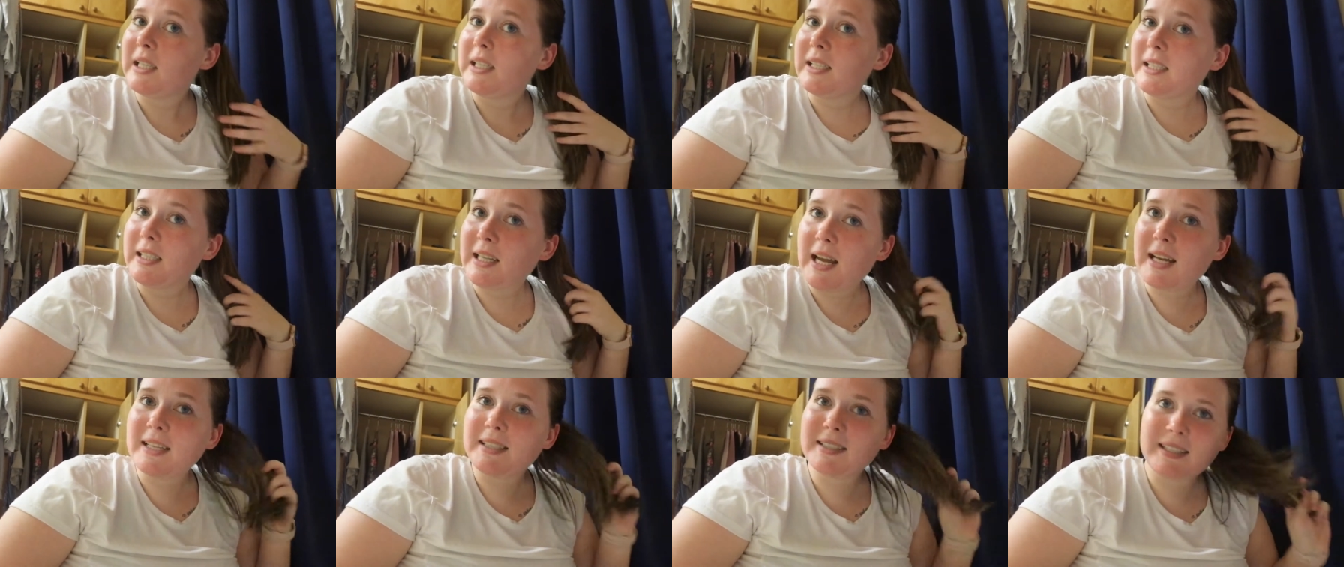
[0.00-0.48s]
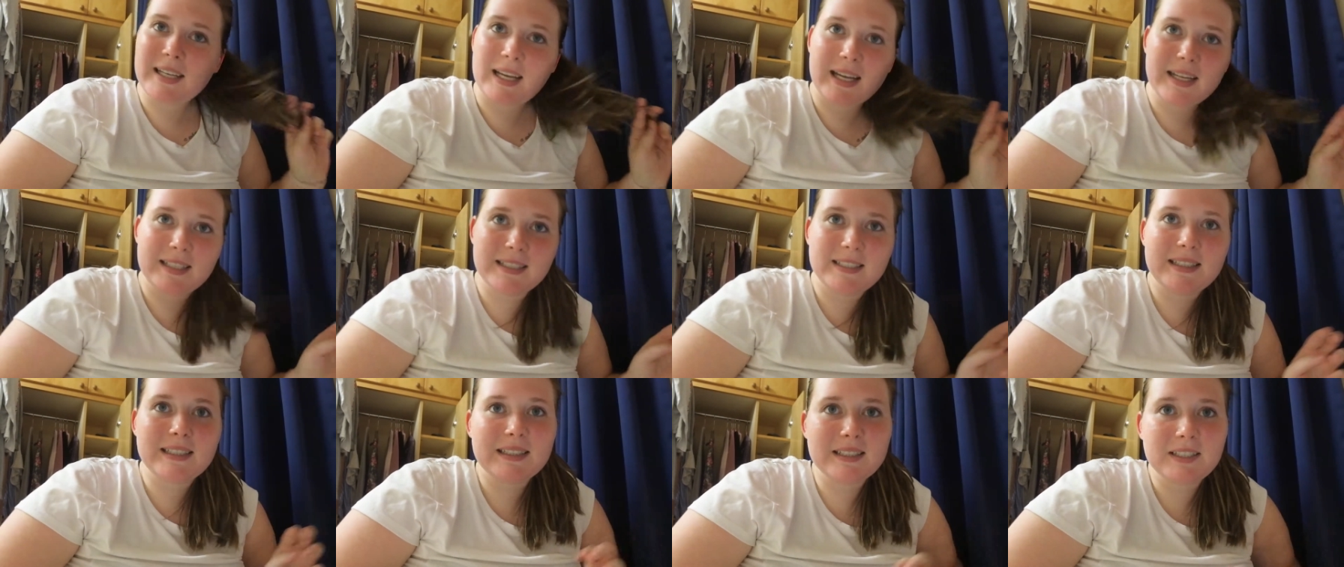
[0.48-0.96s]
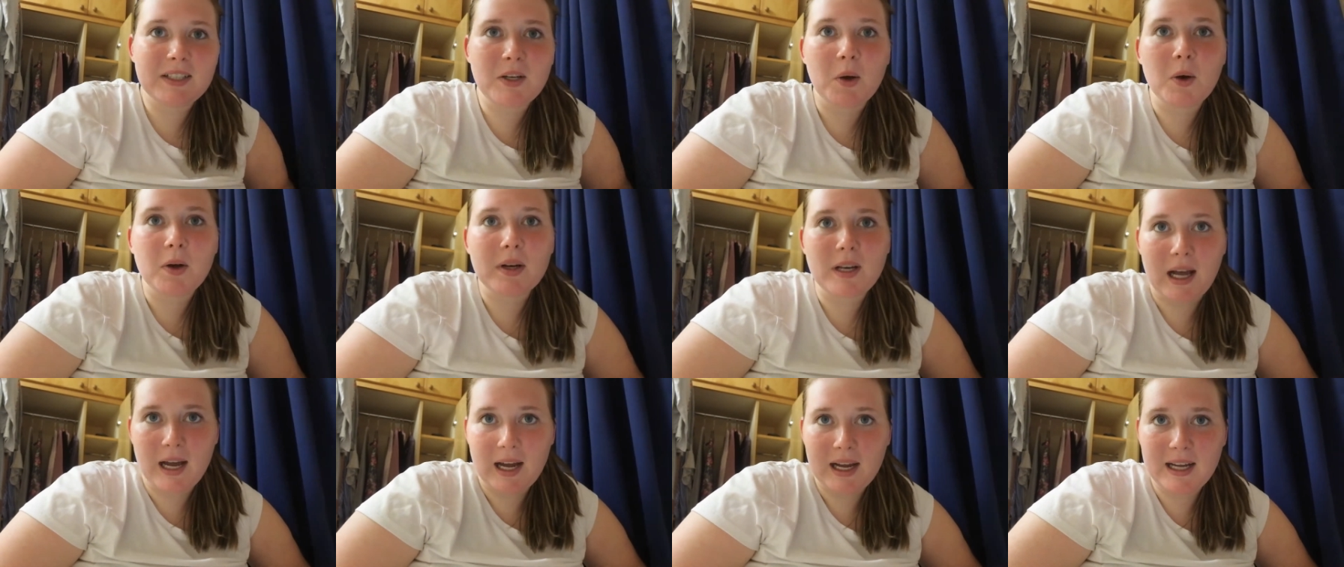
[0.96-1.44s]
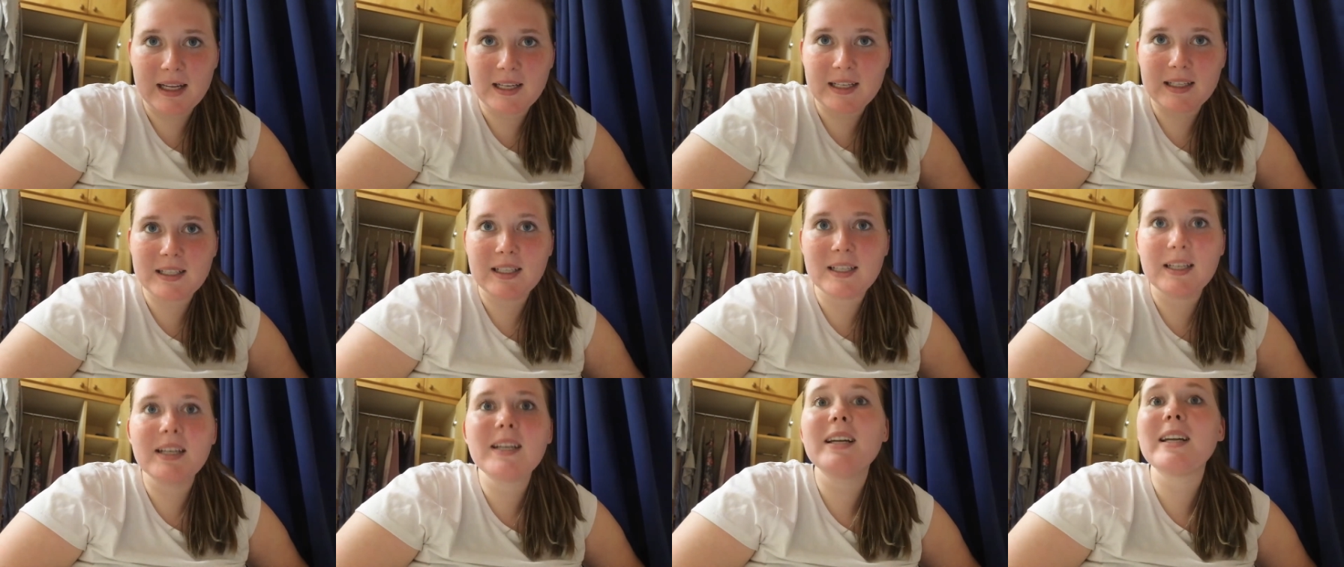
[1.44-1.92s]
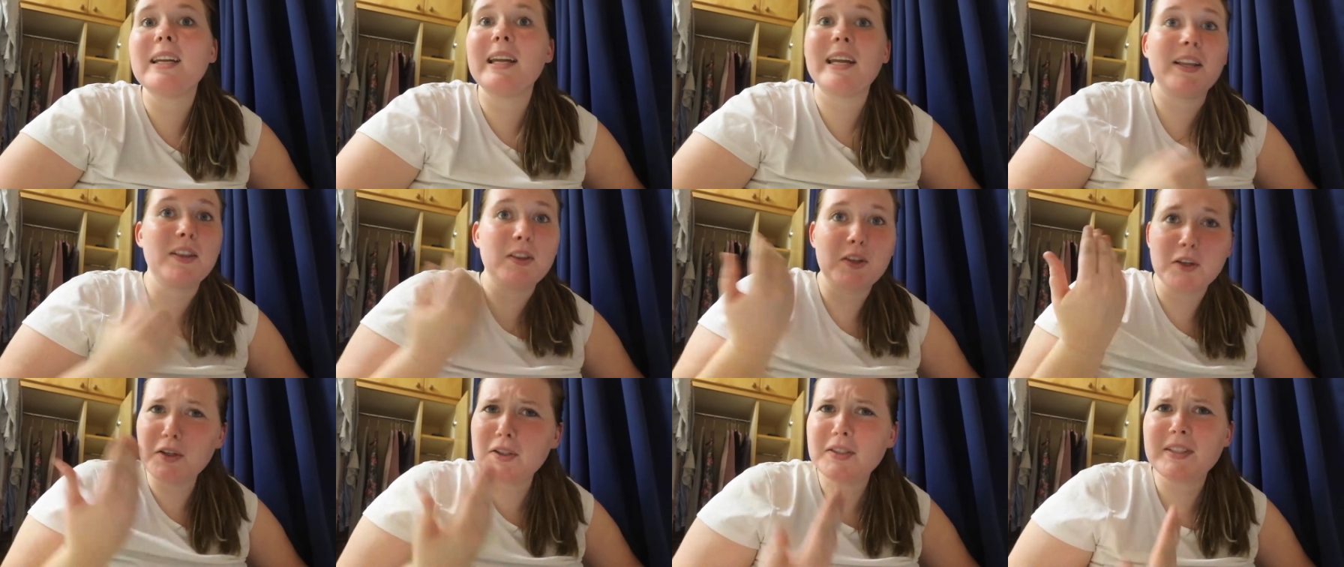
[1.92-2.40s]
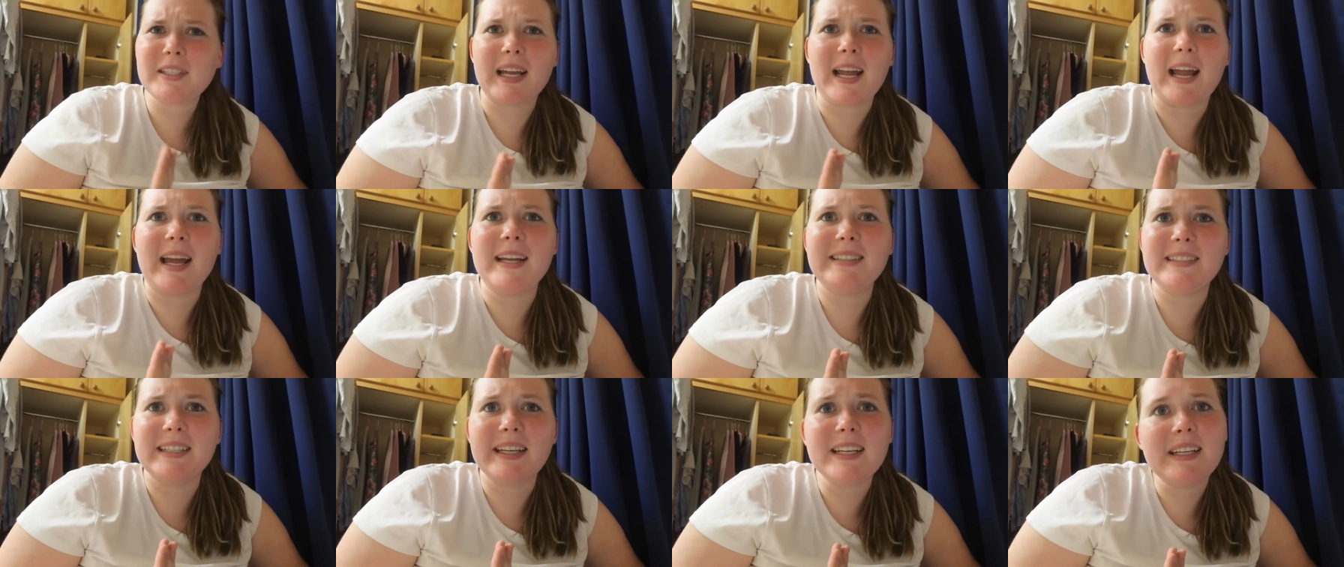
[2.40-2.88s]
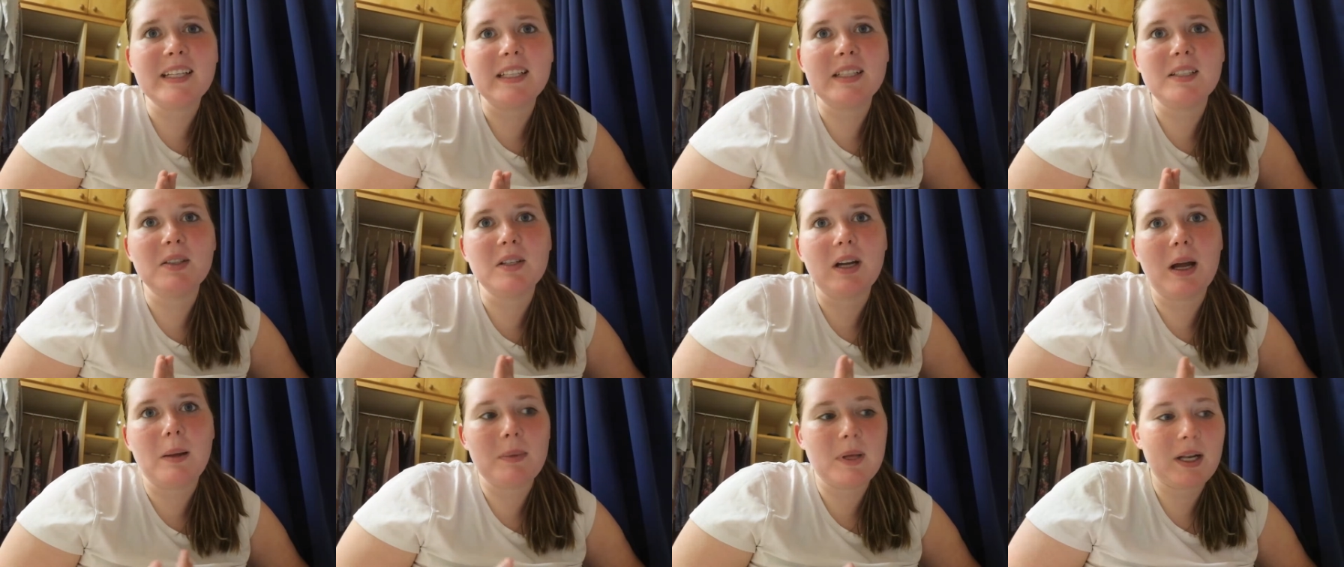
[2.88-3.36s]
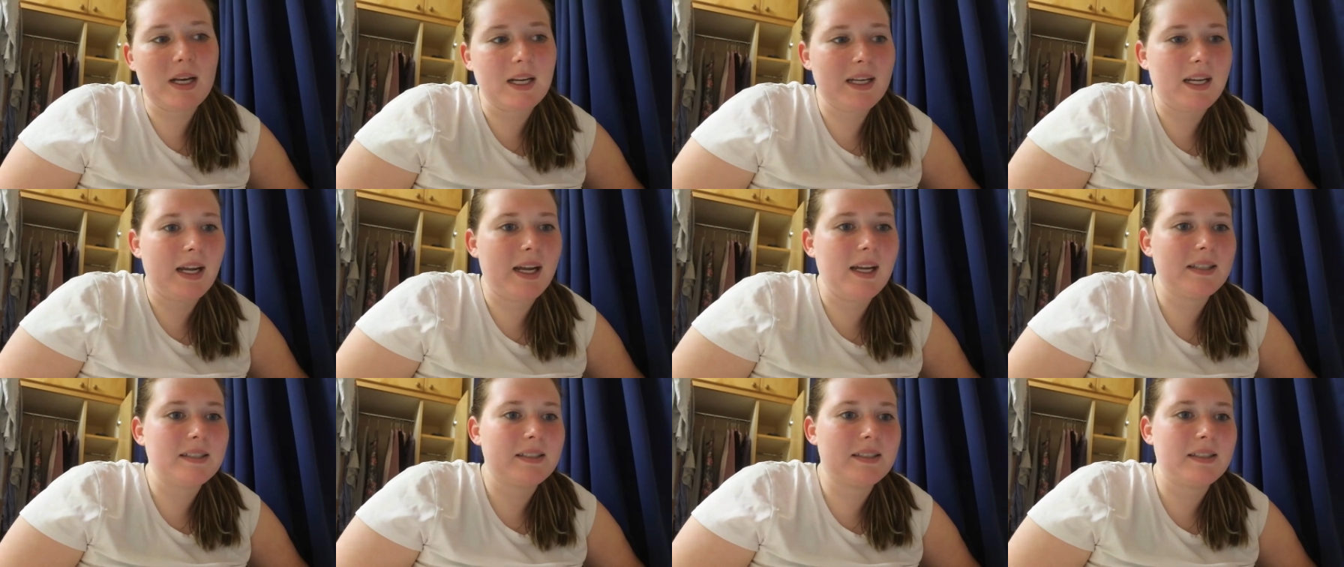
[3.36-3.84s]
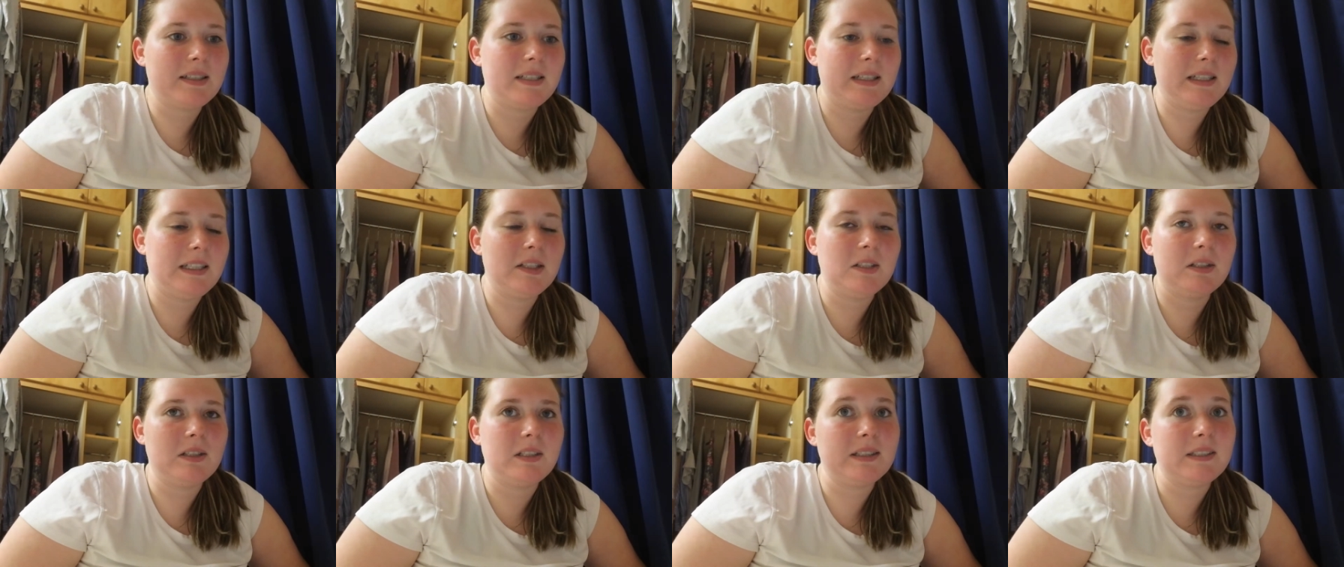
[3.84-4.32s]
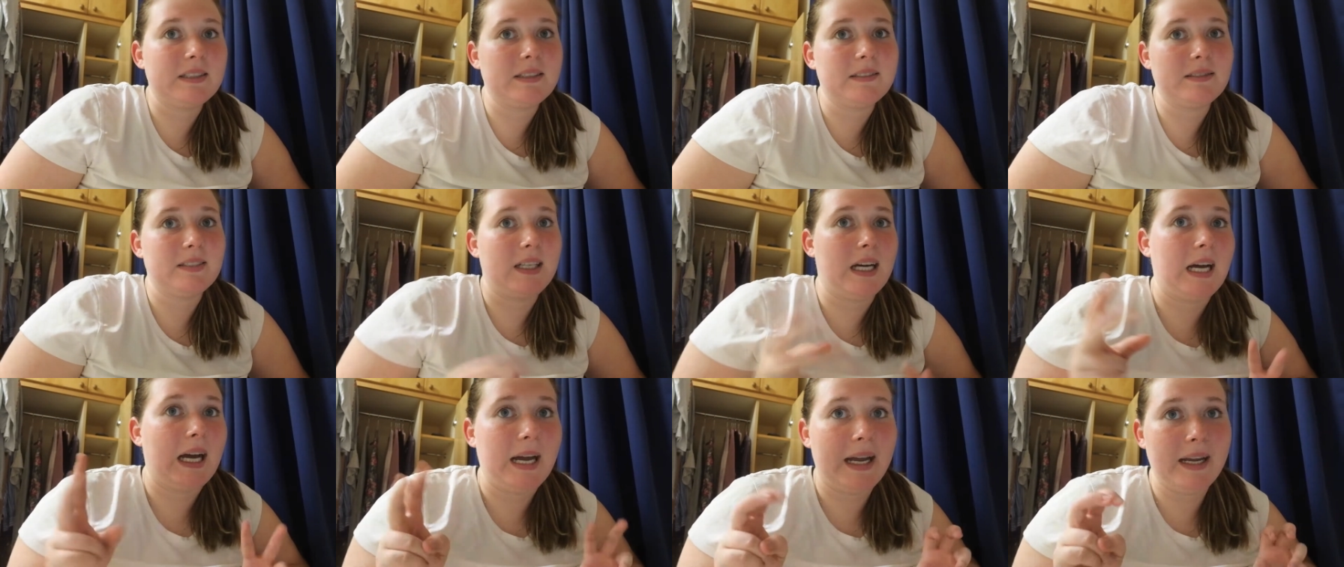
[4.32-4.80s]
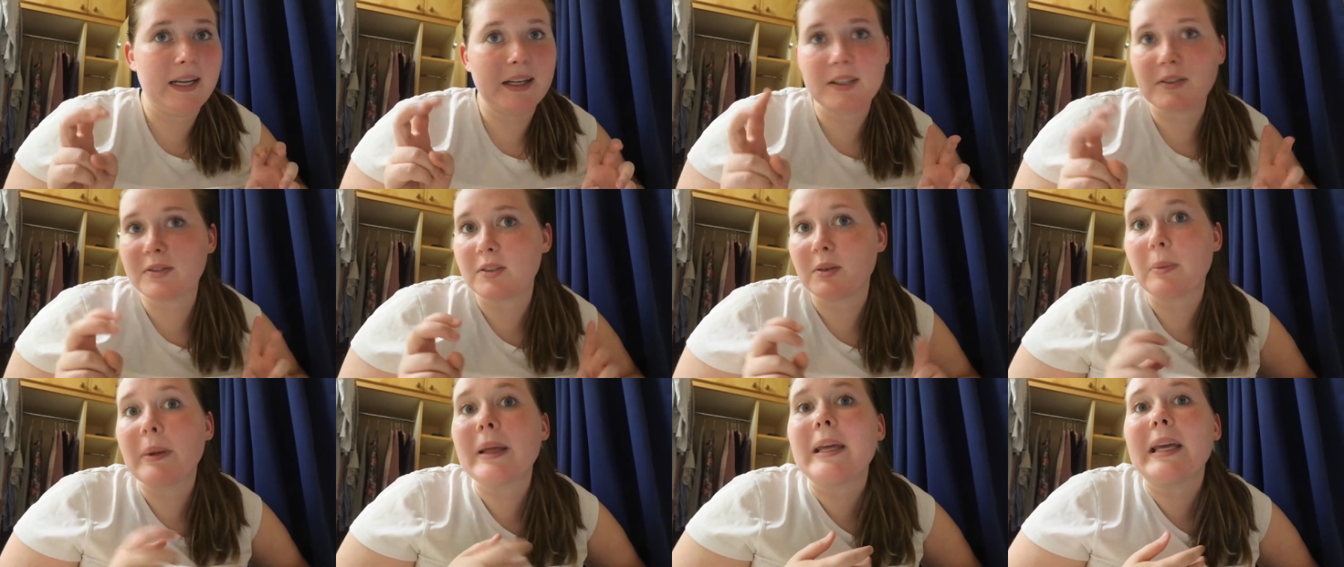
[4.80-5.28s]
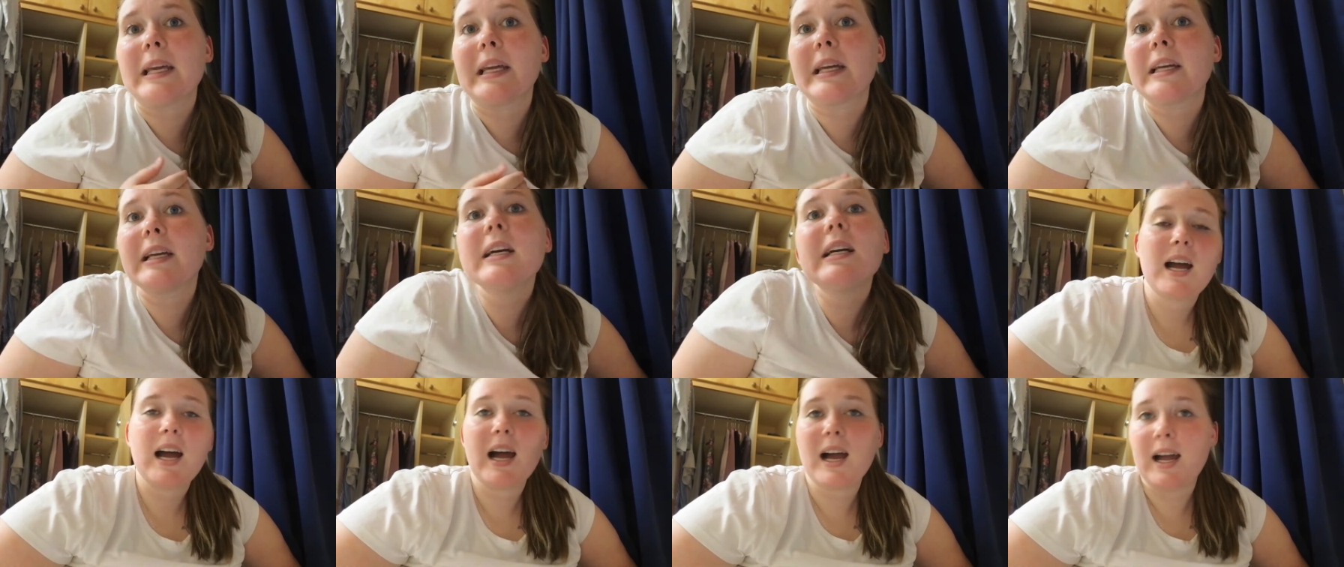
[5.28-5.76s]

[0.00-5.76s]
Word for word: Yes, I didn't go on a hike. It looks like I did. I mean, I guess the hill is hike for me.